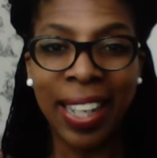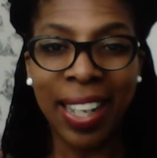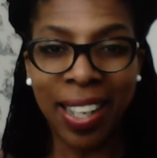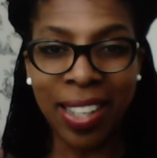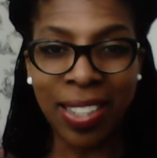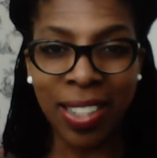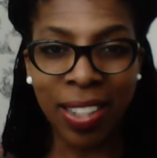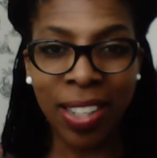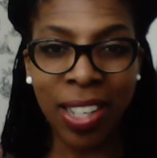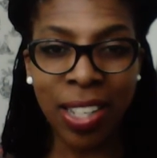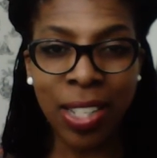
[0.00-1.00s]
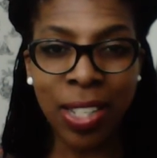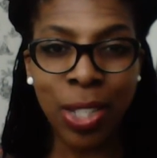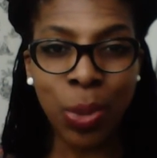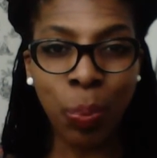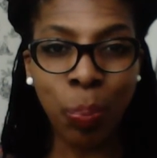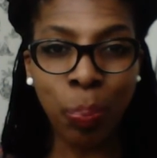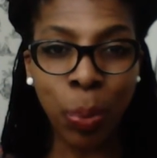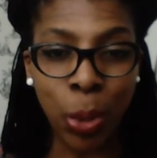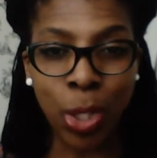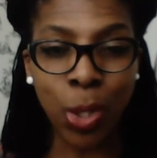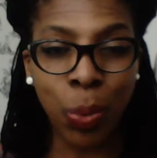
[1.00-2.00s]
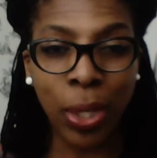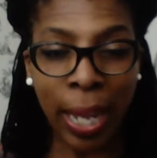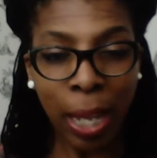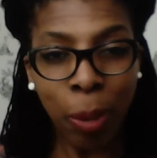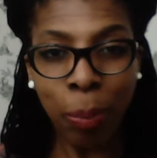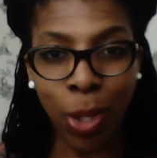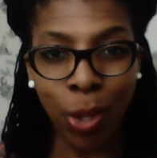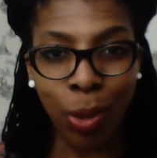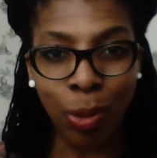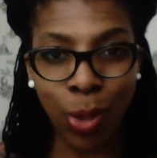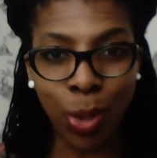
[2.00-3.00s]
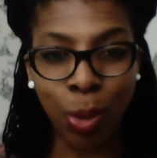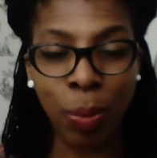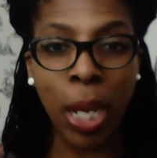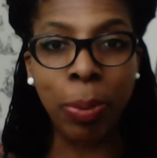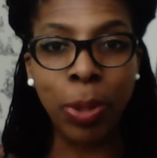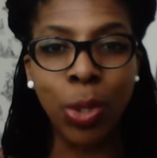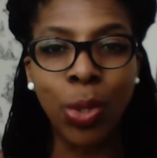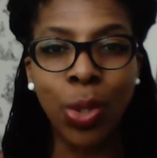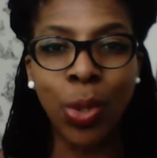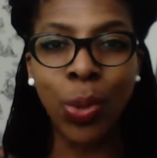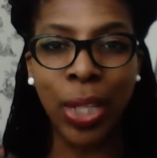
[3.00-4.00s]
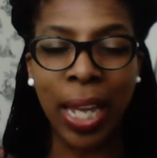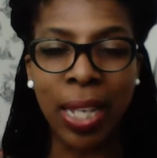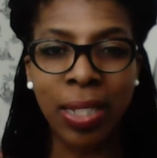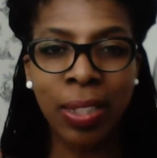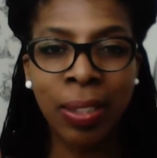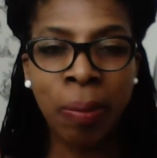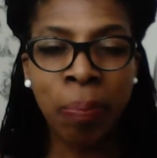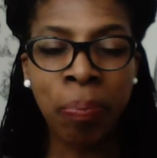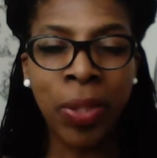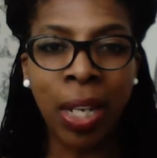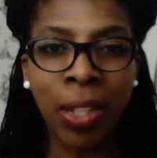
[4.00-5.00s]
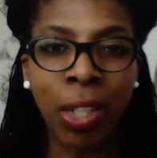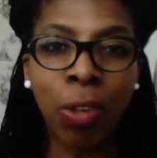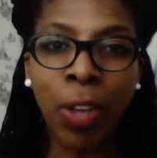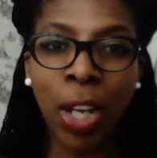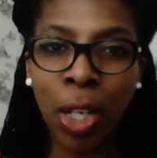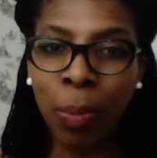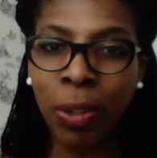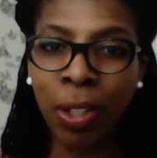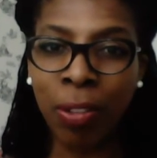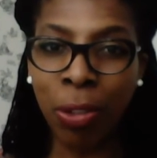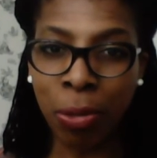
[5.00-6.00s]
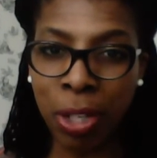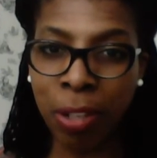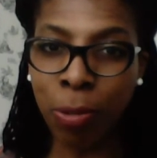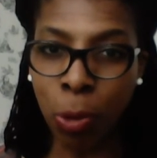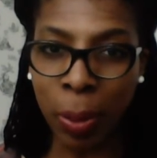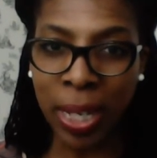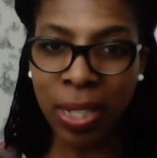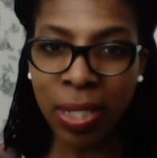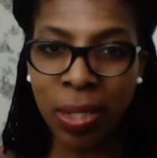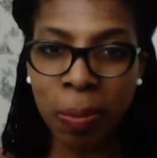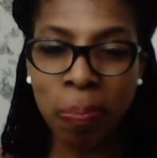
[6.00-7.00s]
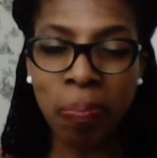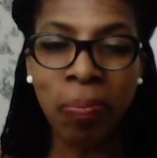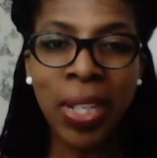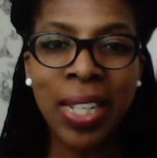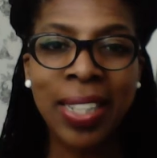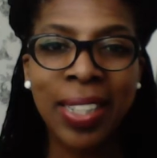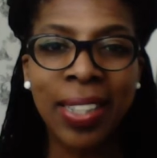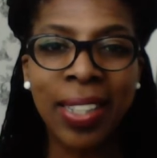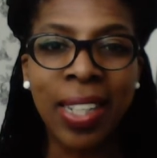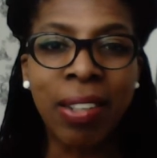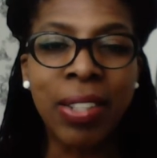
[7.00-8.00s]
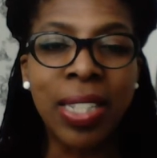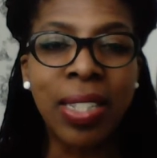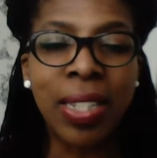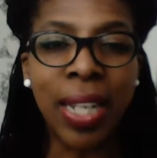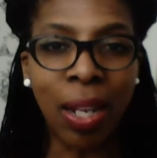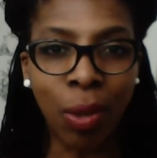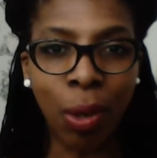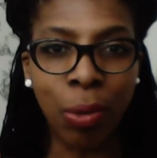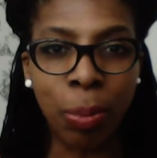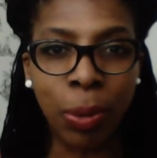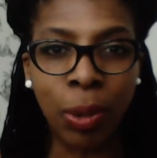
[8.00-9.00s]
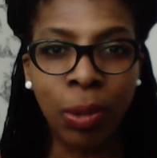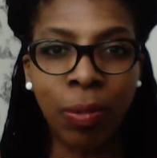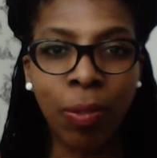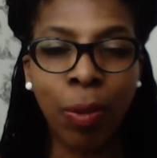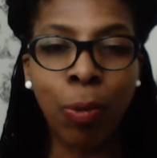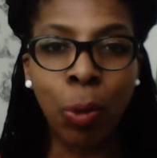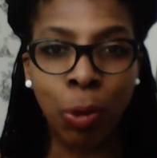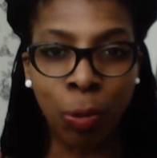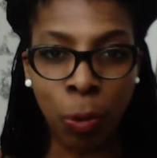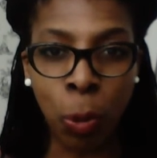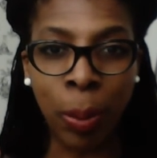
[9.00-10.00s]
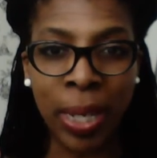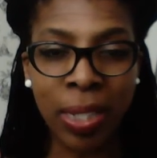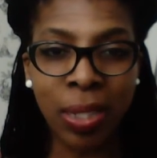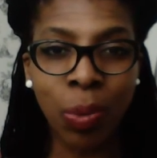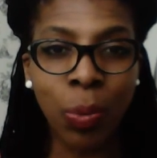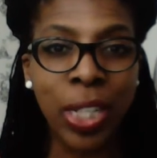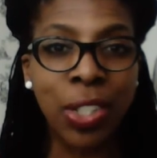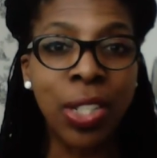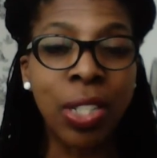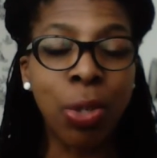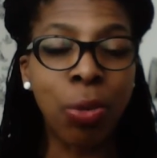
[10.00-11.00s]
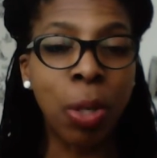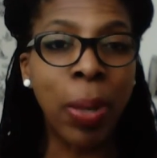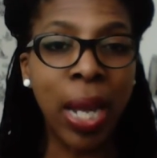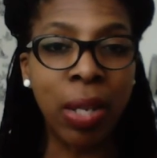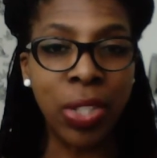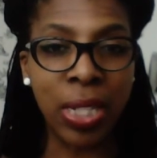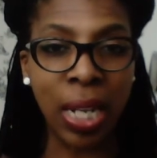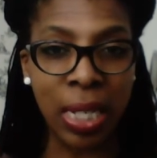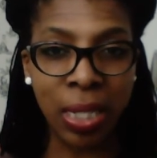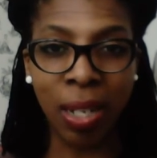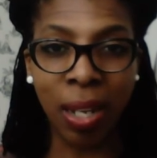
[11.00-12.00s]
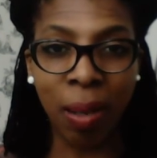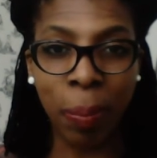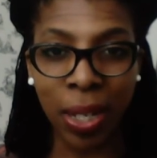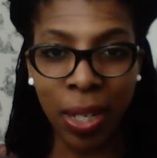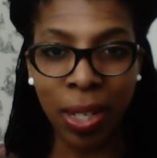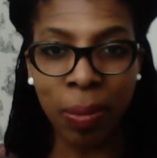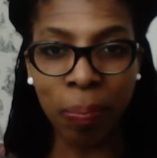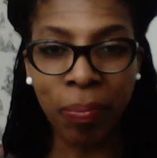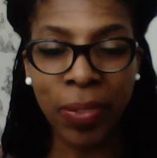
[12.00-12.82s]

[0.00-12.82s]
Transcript: And these books will help you to be able to do that. Now, they're available in three formats. There is the downloadable format, which is £3.99p.